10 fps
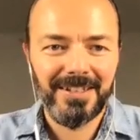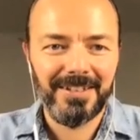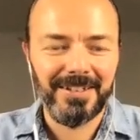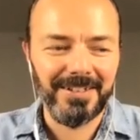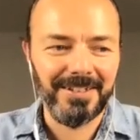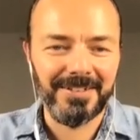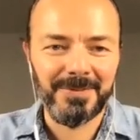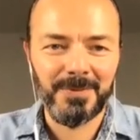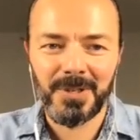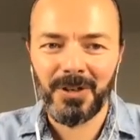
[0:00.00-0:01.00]
uh,
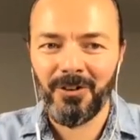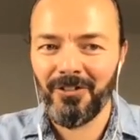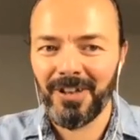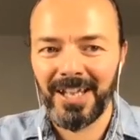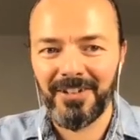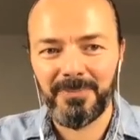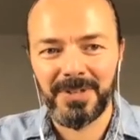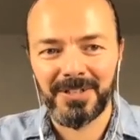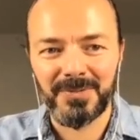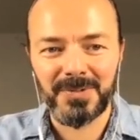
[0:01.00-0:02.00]
we all have
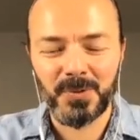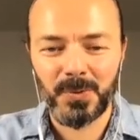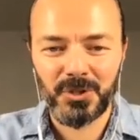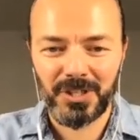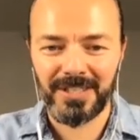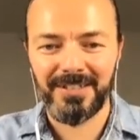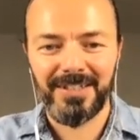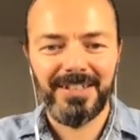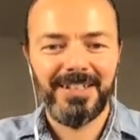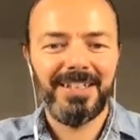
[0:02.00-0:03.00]
been switching
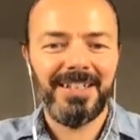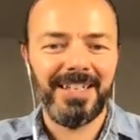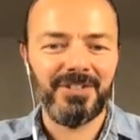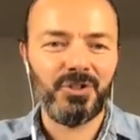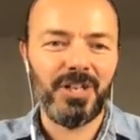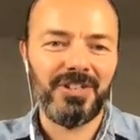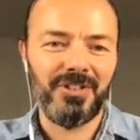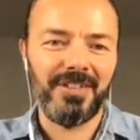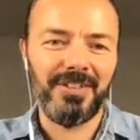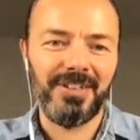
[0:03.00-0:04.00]
and
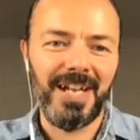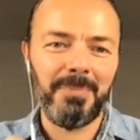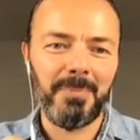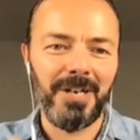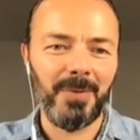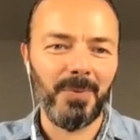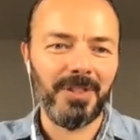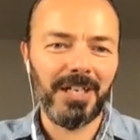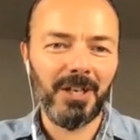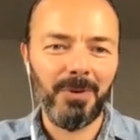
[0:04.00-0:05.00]
changing the upper part with
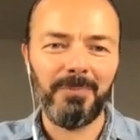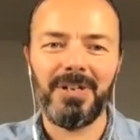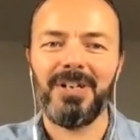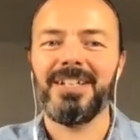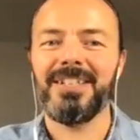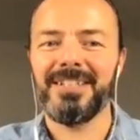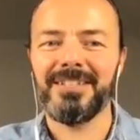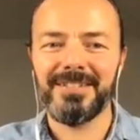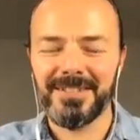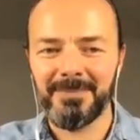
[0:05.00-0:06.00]
the lower part and
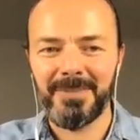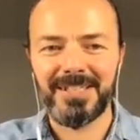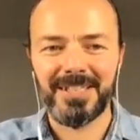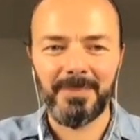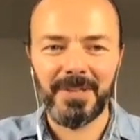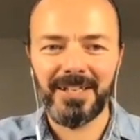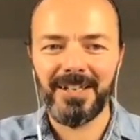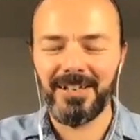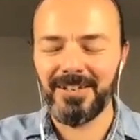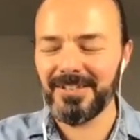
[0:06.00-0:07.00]
uh, mixing up the
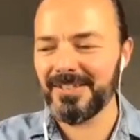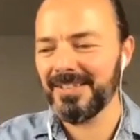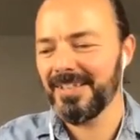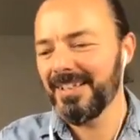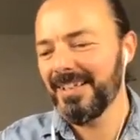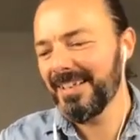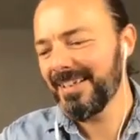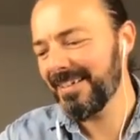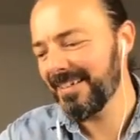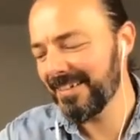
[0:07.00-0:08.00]
colors.
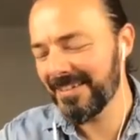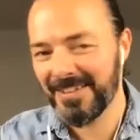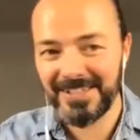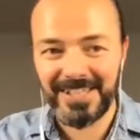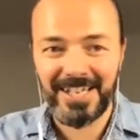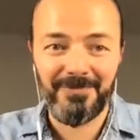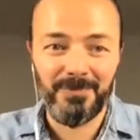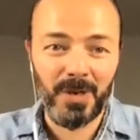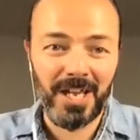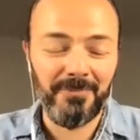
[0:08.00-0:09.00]
Uh, this ha
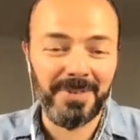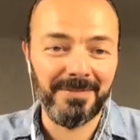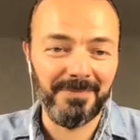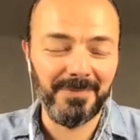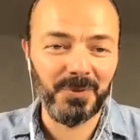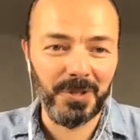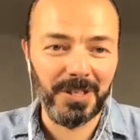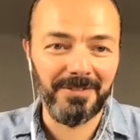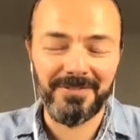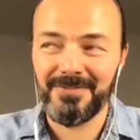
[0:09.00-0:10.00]
we have been
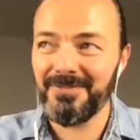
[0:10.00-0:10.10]
doing.